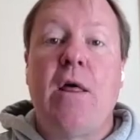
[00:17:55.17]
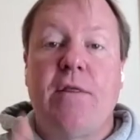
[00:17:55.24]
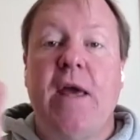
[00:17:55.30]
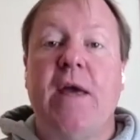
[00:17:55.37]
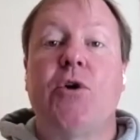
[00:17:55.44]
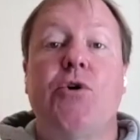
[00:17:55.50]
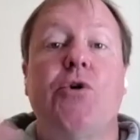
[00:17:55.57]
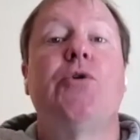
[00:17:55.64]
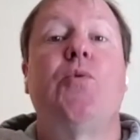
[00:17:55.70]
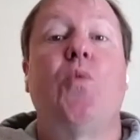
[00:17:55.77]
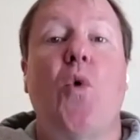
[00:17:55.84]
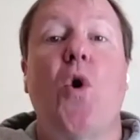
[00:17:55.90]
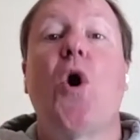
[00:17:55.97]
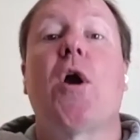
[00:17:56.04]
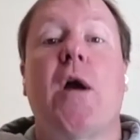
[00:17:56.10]
they could
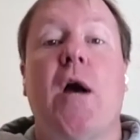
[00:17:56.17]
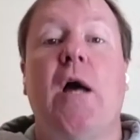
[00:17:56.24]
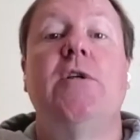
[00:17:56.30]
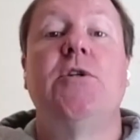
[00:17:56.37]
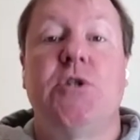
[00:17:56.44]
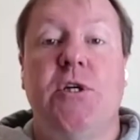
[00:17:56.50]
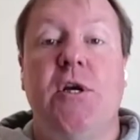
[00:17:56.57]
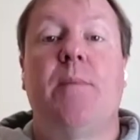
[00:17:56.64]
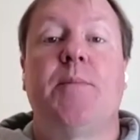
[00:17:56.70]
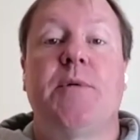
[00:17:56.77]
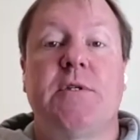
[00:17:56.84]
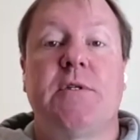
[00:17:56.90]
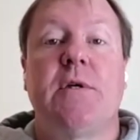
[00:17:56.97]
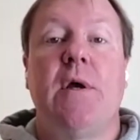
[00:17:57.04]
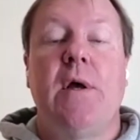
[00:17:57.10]
work on
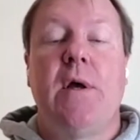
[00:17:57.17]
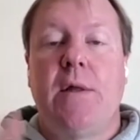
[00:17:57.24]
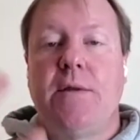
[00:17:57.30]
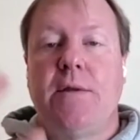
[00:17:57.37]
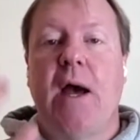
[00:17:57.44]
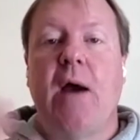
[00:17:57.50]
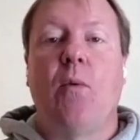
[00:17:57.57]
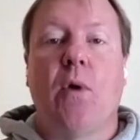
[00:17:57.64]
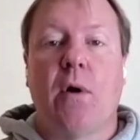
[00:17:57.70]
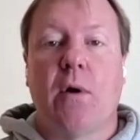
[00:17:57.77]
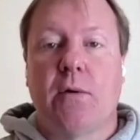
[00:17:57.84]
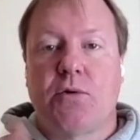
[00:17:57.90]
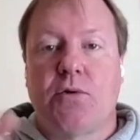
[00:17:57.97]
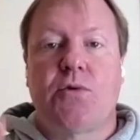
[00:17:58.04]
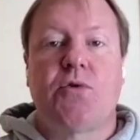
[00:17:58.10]
ships that
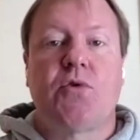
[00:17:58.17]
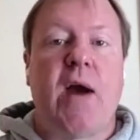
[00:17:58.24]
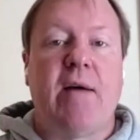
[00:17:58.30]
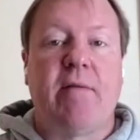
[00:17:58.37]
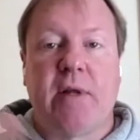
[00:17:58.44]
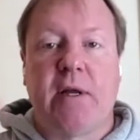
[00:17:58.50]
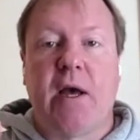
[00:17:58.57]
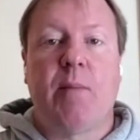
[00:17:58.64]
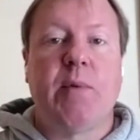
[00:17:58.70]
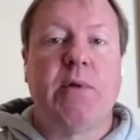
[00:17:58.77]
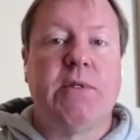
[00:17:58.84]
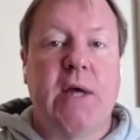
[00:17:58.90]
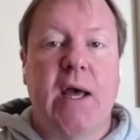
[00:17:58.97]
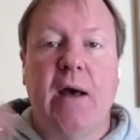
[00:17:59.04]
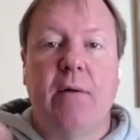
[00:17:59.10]
were traveling up
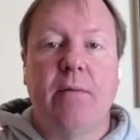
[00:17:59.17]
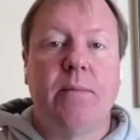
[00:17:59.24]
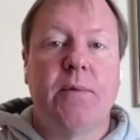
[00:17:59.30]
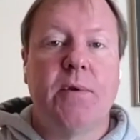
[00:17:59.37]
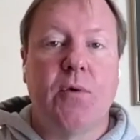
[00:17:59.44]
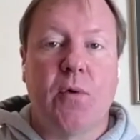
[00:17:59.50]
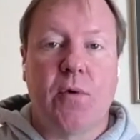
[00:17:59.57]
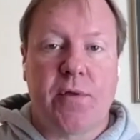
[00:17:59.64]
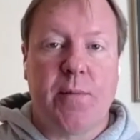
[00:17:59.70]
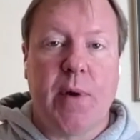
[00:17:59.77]
and down the North